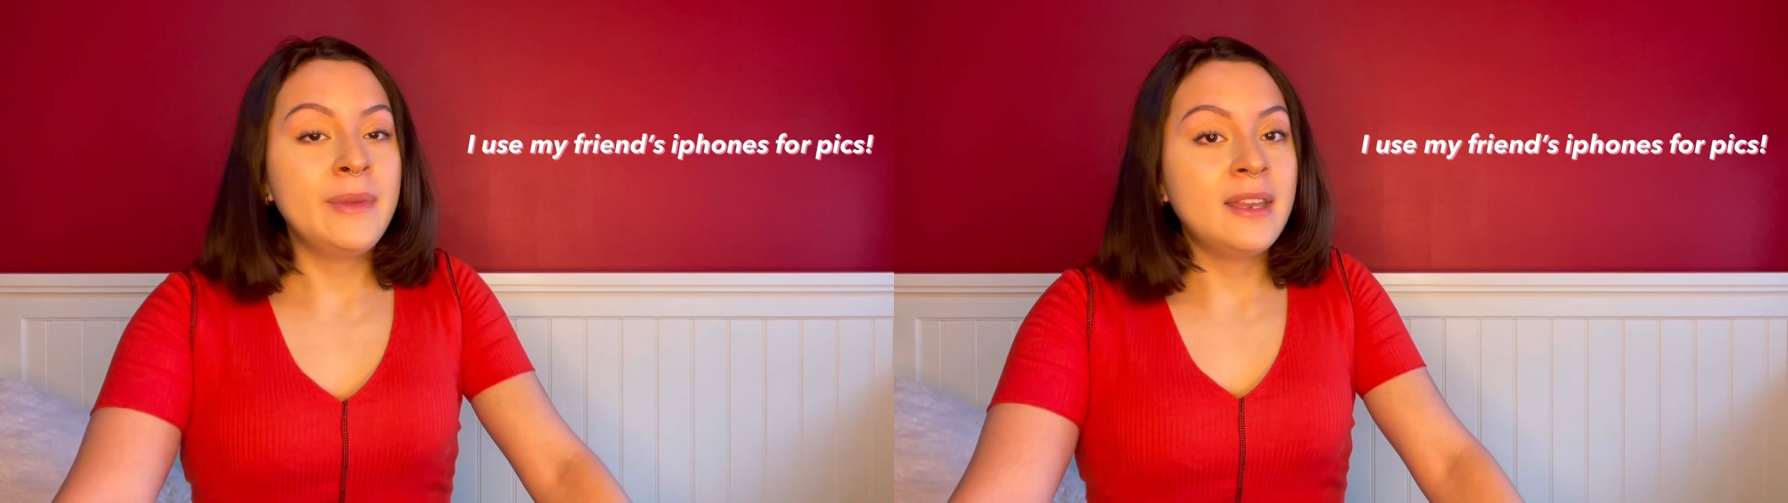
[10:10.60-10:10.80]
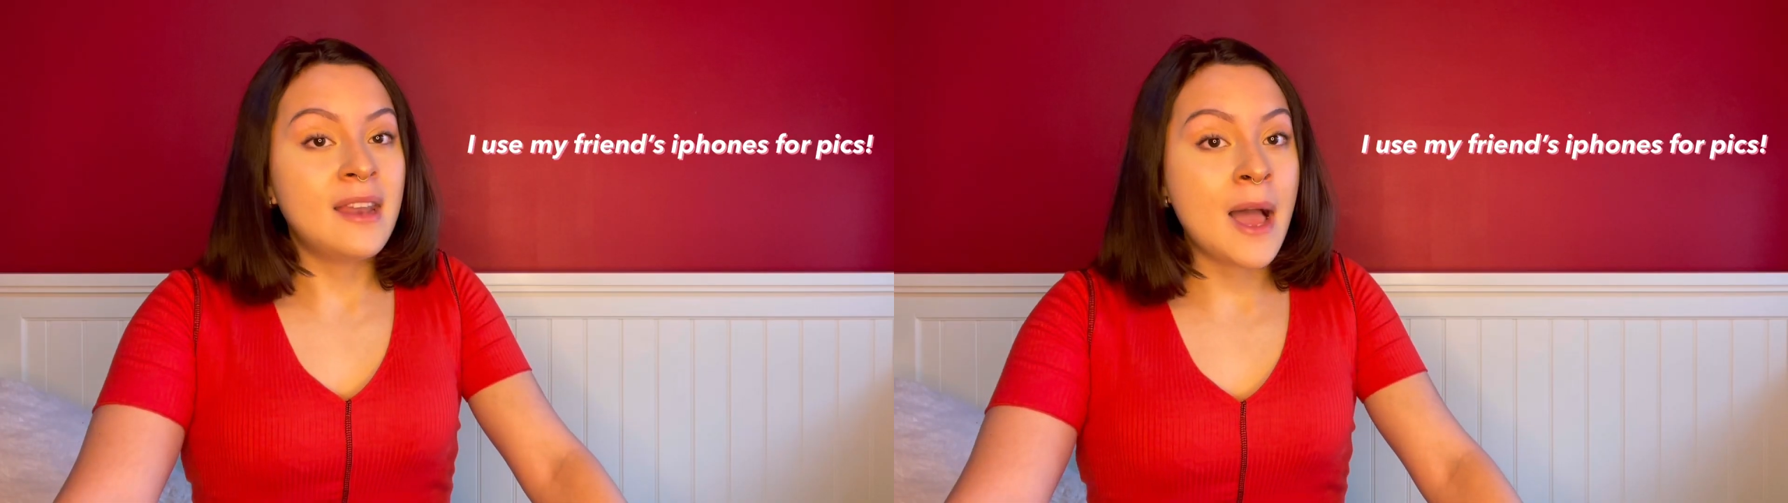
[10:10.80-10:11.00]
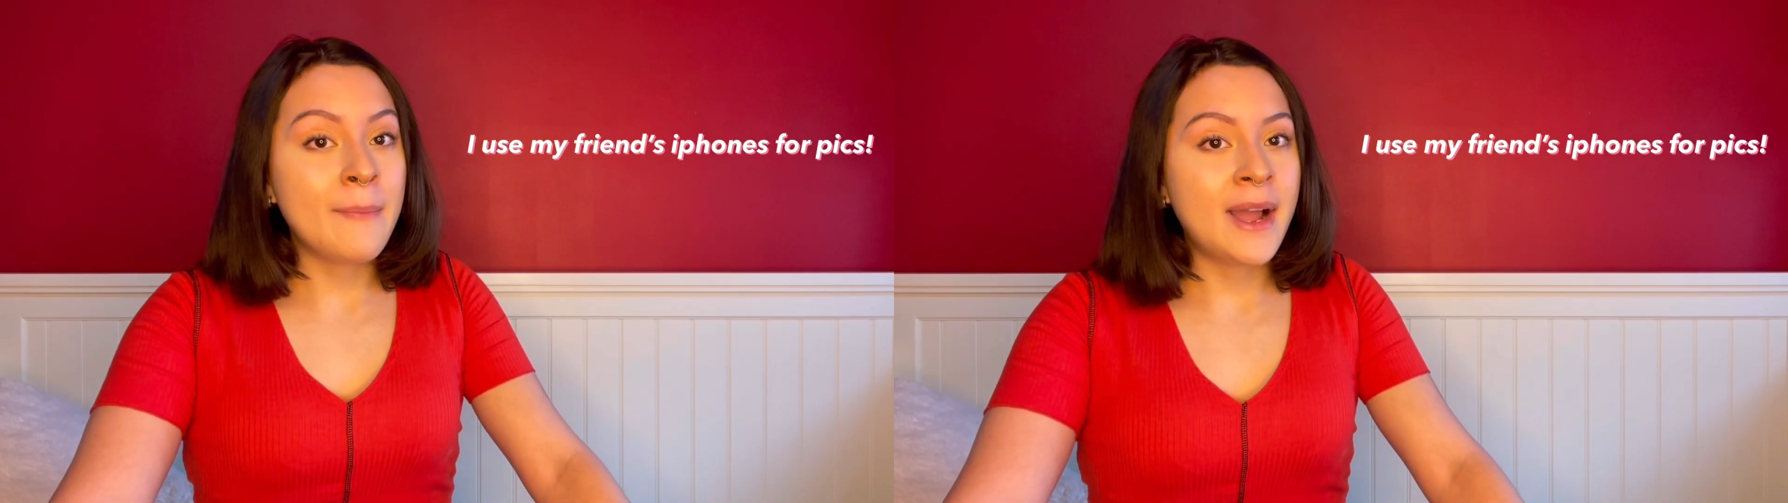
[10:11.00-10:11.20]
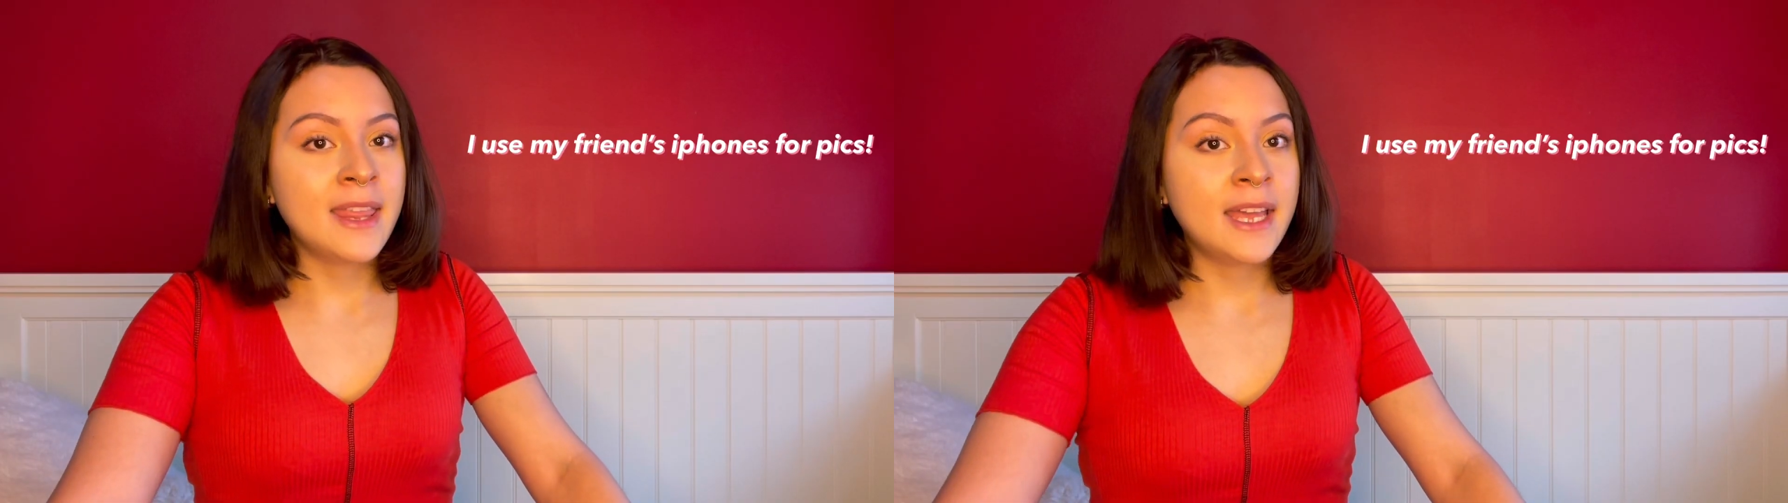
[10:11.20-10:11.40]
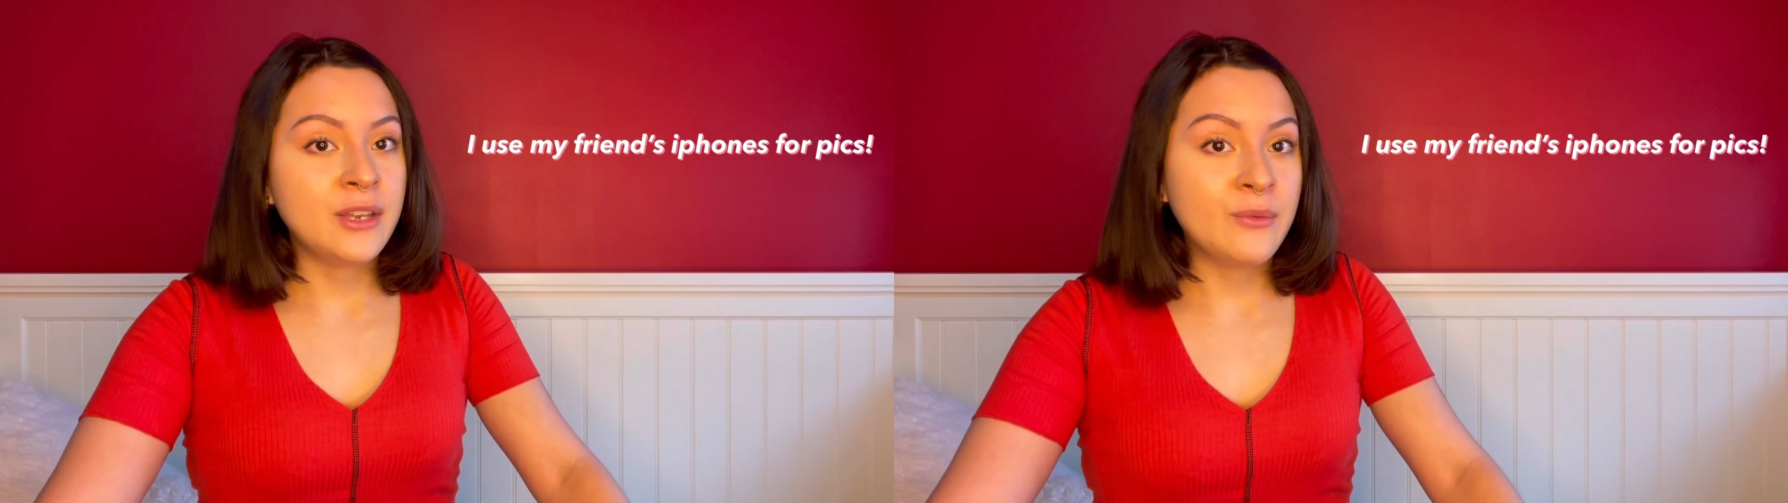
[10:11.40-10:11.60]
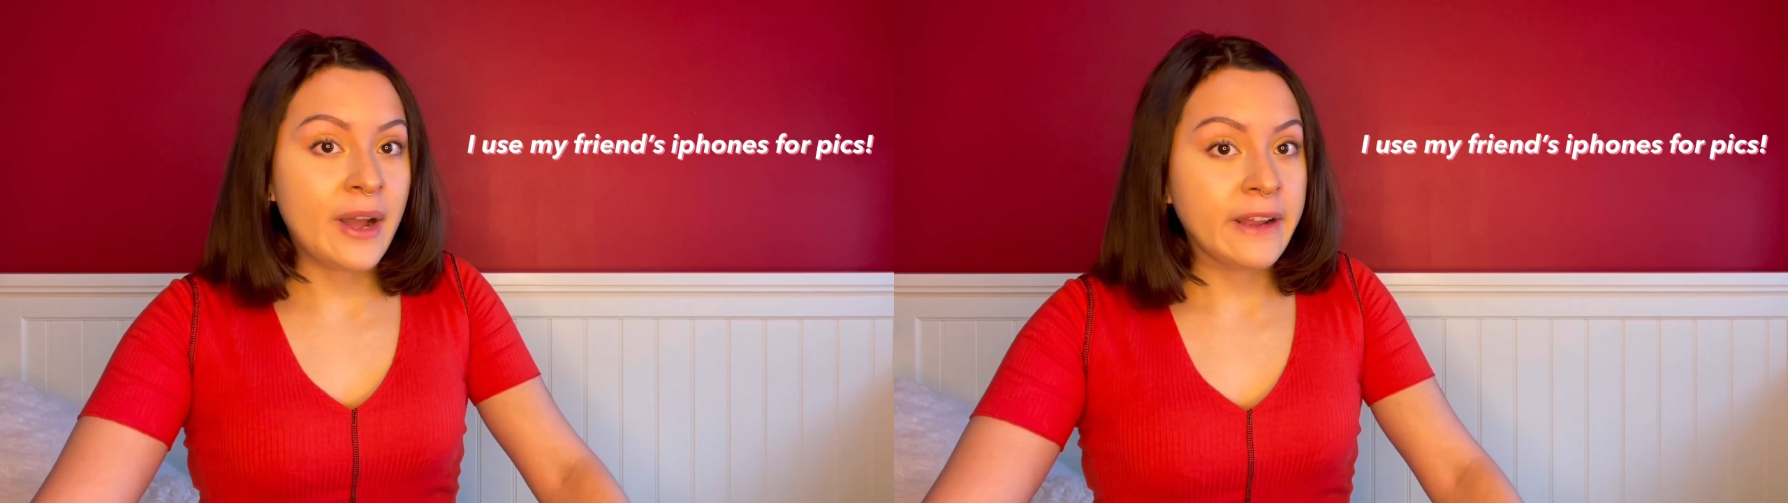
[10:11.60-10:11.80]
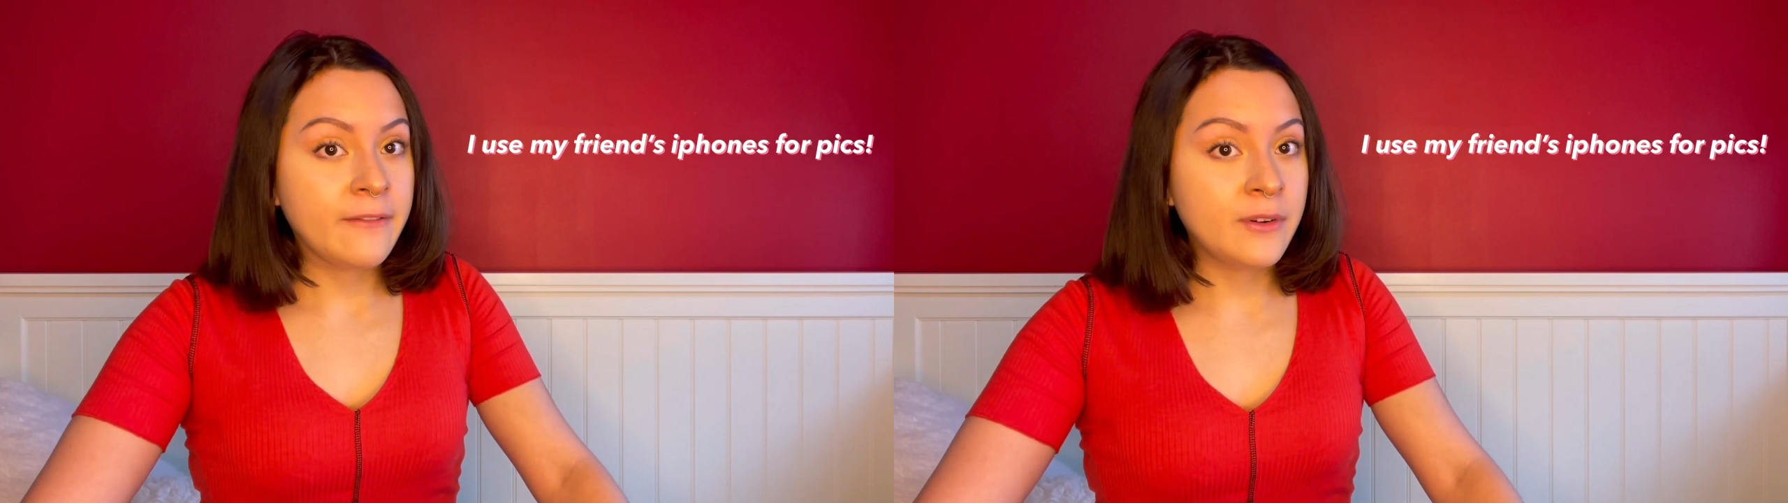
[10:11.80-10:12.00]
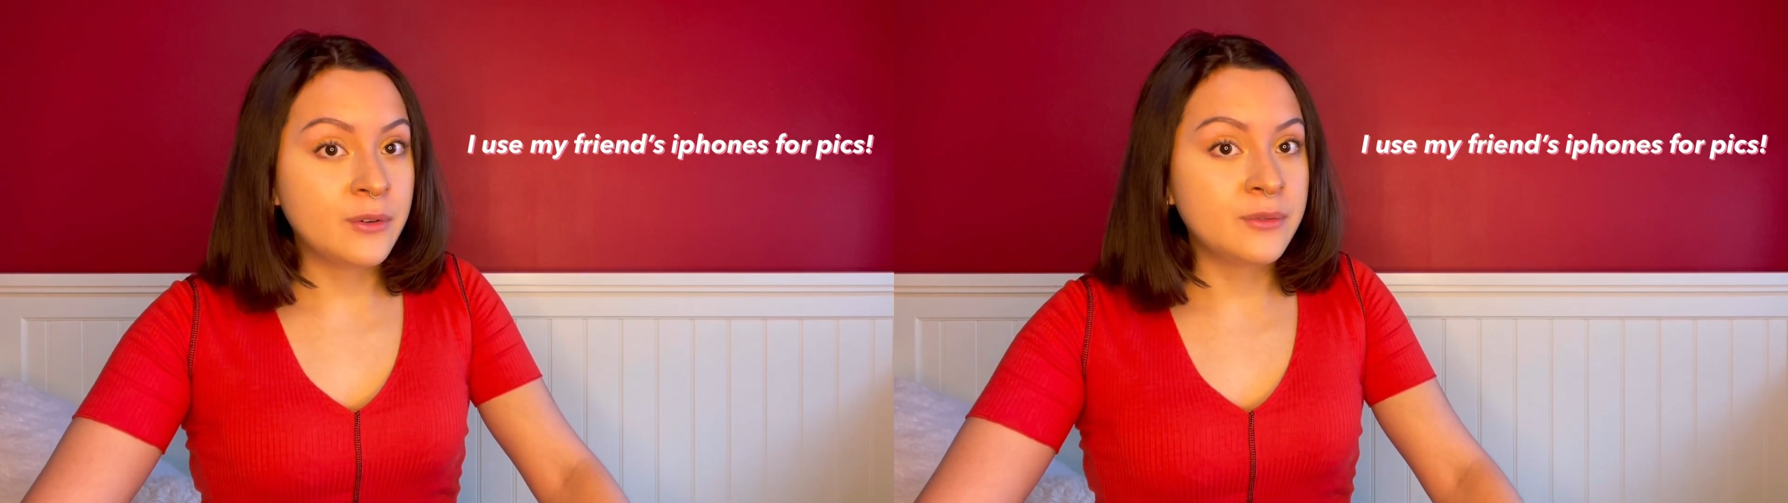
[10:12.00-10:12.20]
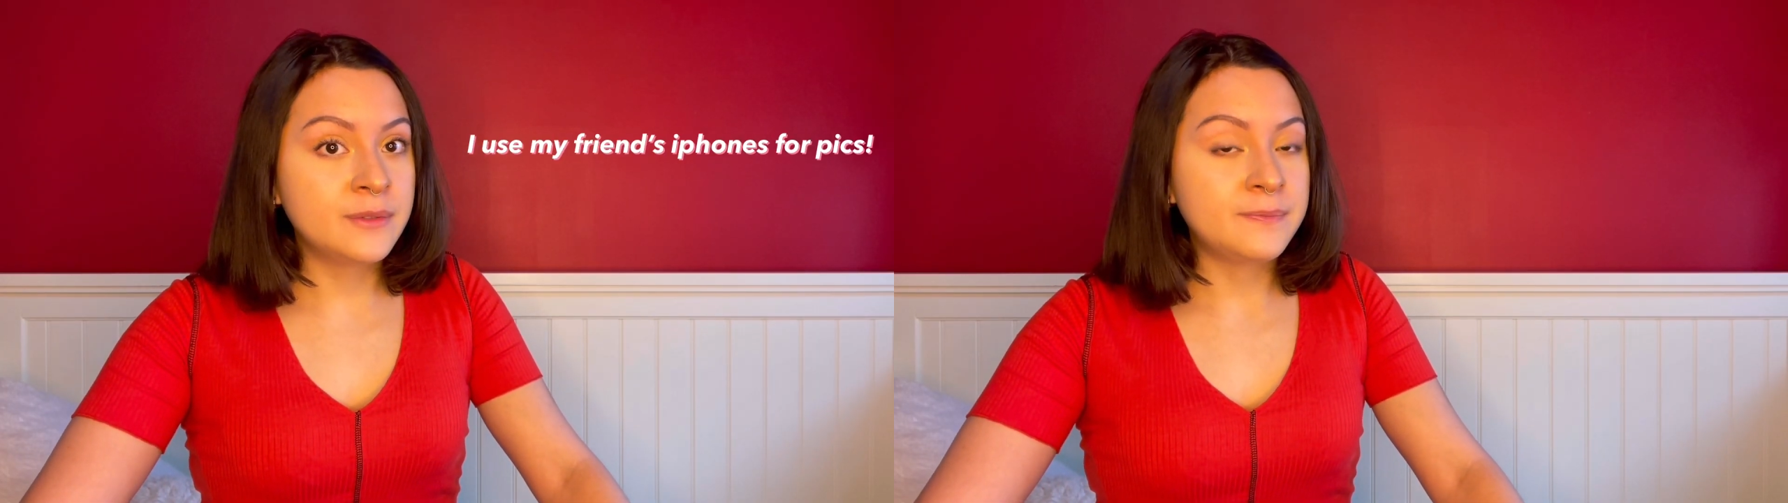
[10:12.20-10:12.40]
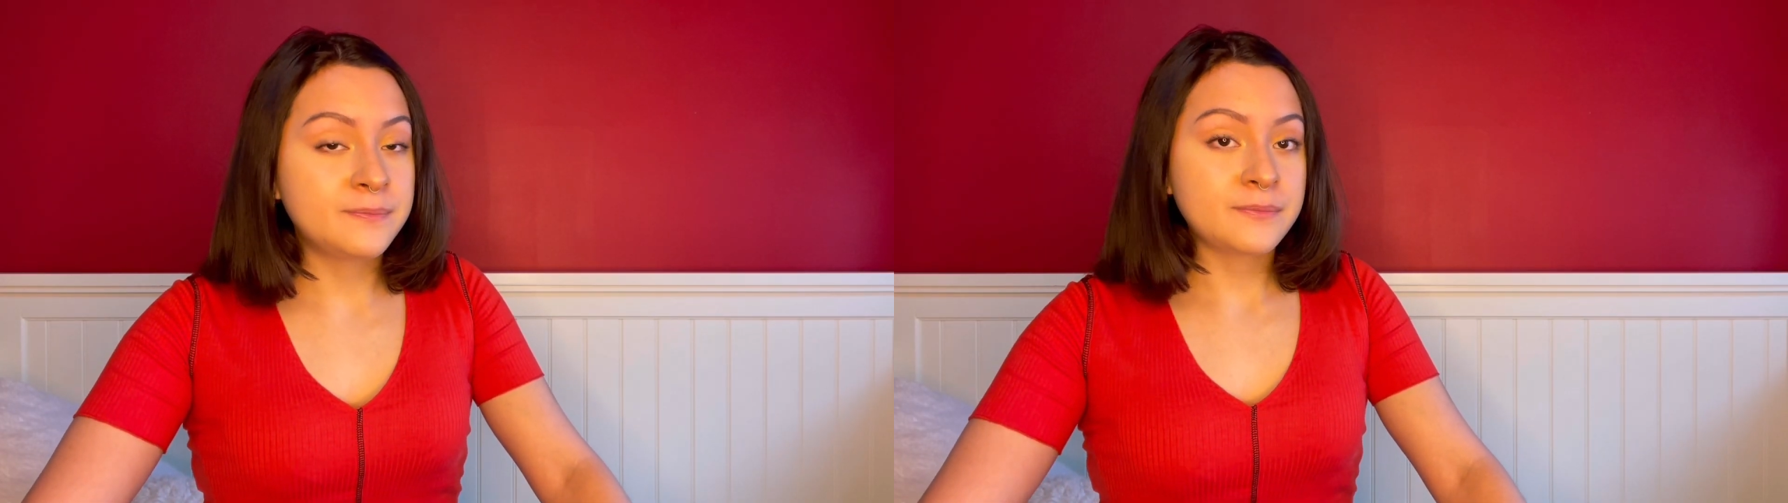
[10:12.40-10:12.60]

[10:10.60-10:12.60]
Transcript: not buy that new iPhone,